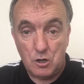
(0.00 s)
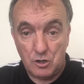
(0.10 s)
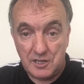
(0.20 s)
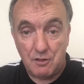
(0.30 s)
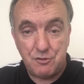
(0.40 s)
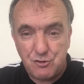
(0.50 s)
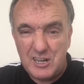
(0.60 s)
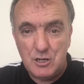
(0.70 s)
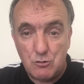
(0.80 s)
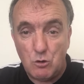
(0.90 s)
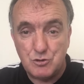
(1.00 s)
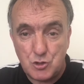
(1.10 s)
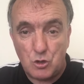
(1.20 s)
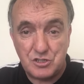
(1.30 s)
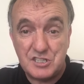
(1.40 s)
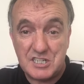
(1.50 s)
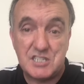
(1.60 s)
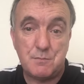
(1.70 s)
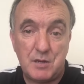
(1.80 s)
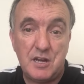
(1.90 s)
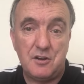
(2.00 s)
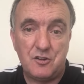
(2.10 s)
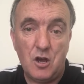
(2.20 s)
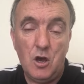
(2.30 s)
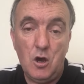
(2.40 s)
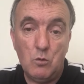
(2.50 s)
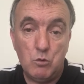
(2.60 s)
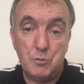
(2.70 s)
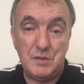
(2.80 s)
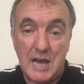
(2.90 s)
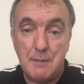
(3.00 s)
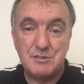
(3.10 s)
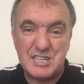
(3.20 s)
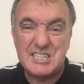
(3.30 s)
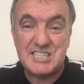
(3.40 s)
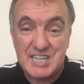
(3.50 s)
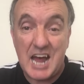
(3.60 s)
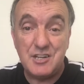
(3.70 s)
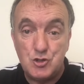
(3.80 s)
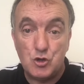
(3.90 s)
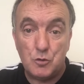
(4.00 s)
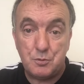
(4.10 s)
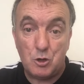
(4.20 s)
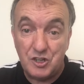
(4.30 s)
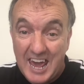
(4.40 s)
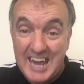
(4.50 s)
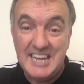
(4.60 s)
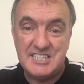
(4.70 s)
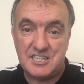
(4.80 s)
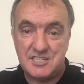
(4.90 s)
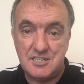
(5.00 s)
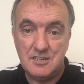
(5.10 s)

her little 3-year-old daughter disappeared would be able to stand up unaided,